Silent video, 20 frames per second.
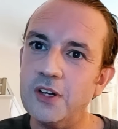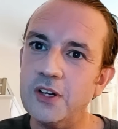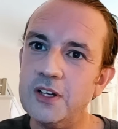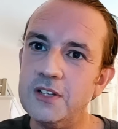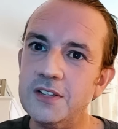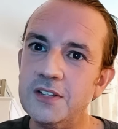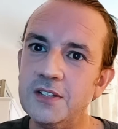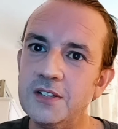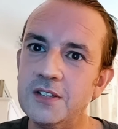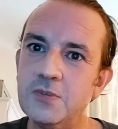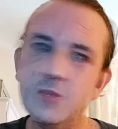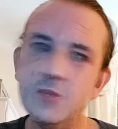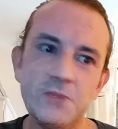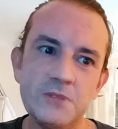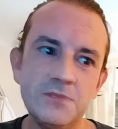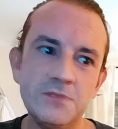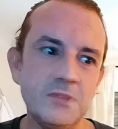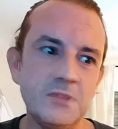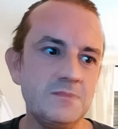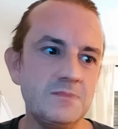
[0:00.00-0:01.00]
And he said, "Well, my,
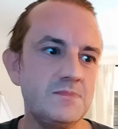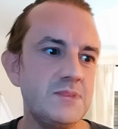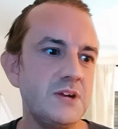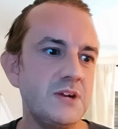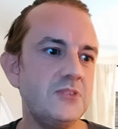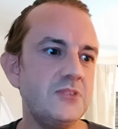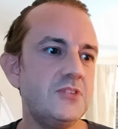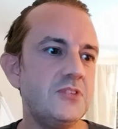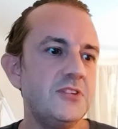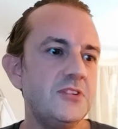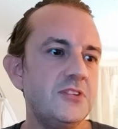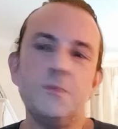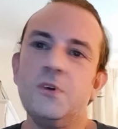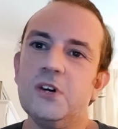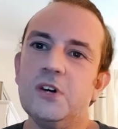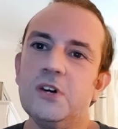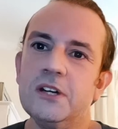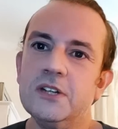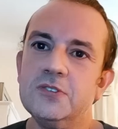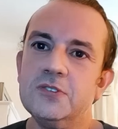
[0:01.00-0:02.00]
my parents said I'm
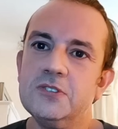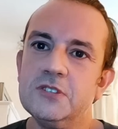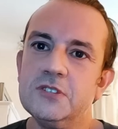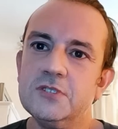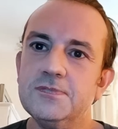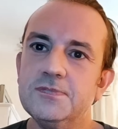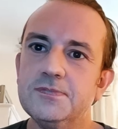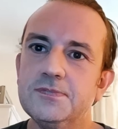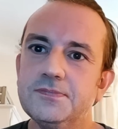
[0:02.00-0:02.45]
not allowed to,